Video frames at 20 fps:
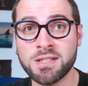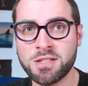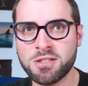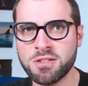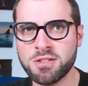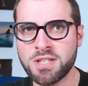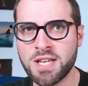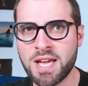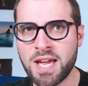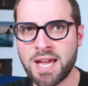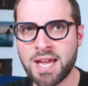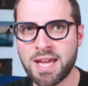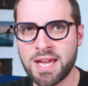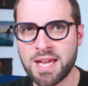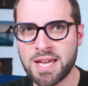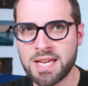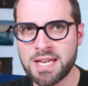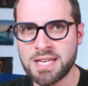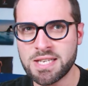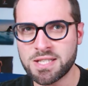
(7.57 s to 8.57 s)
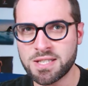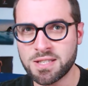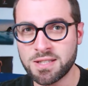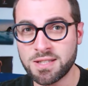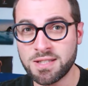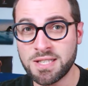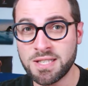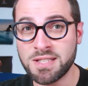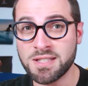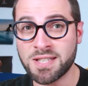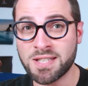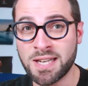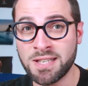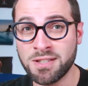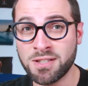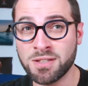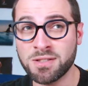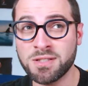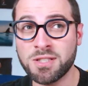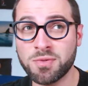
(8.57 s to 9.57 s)
today is
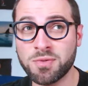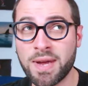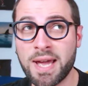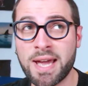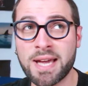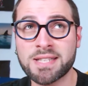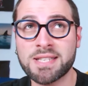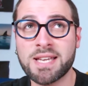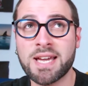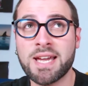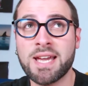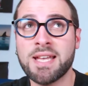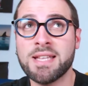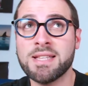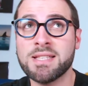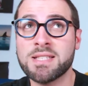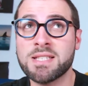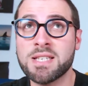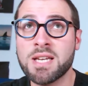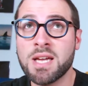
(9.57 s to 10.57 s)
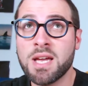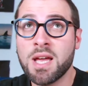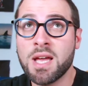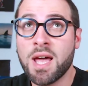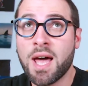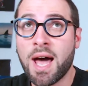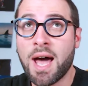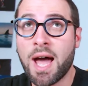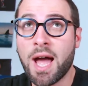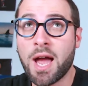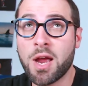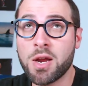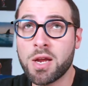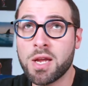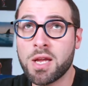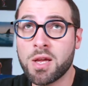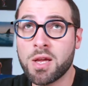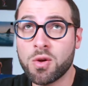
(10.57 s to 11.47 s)
Nintendo Direct, and I